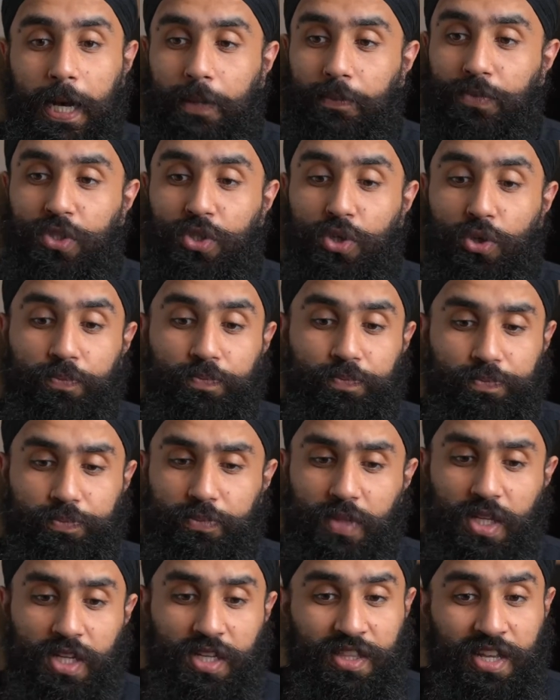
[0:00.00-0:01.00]
So
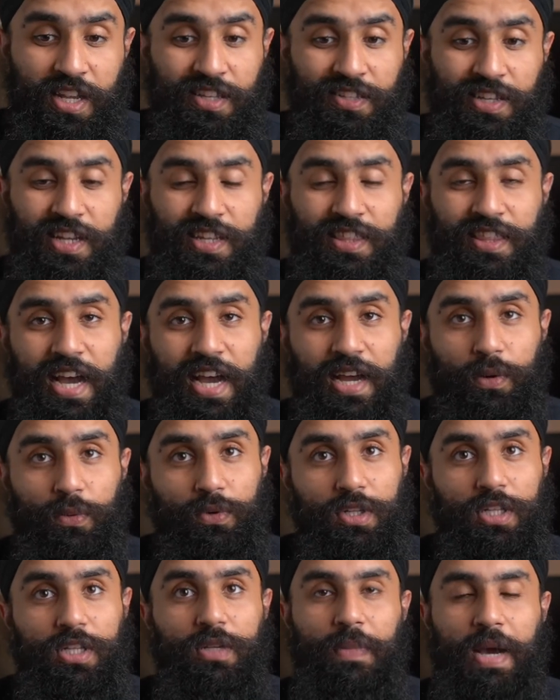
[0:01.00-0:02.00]
things like that
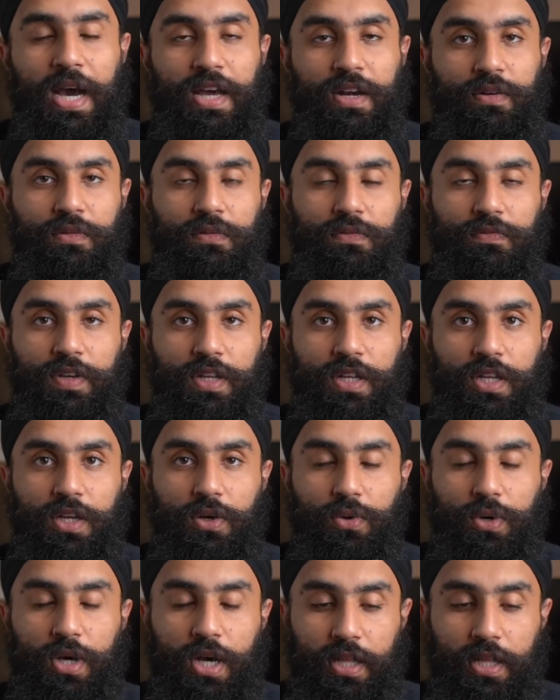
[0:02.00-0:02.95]
really matter in video.